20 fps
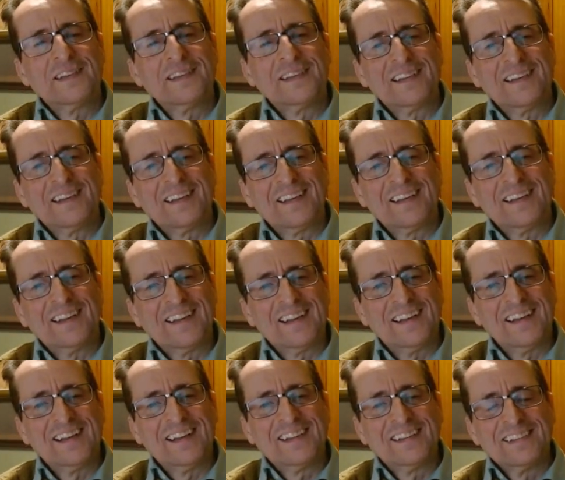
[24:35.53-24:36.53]

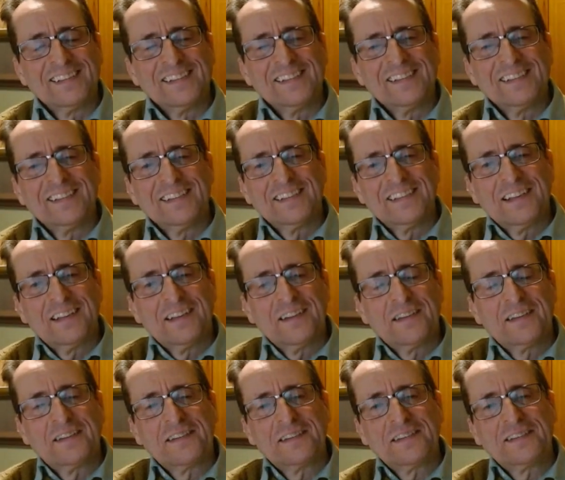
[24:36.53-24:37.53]

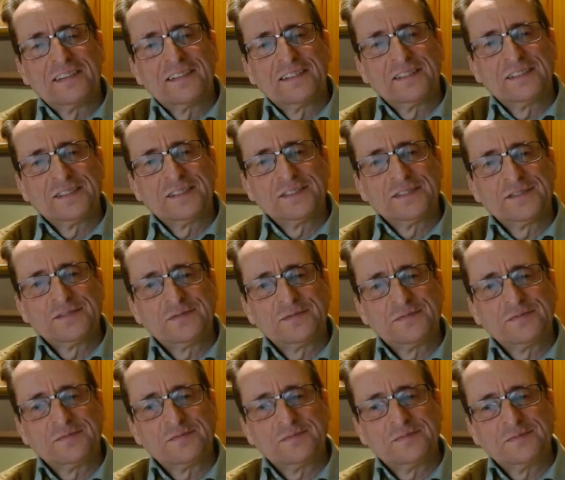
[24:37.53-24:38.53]

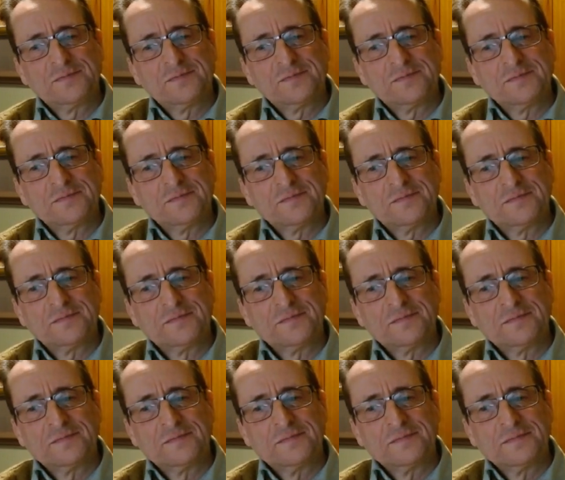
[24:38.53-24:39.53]

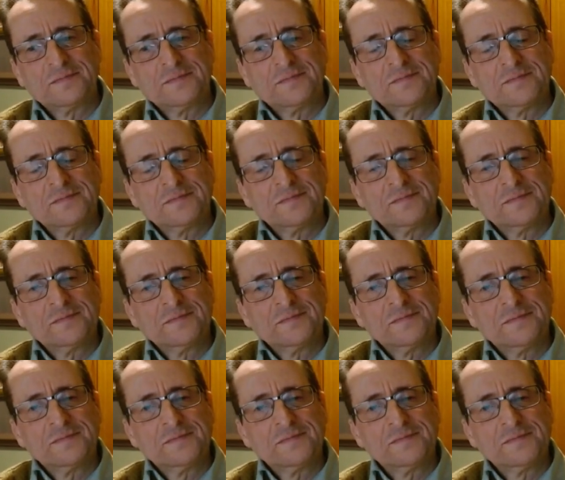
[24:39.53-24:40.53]
This person isn't speaking.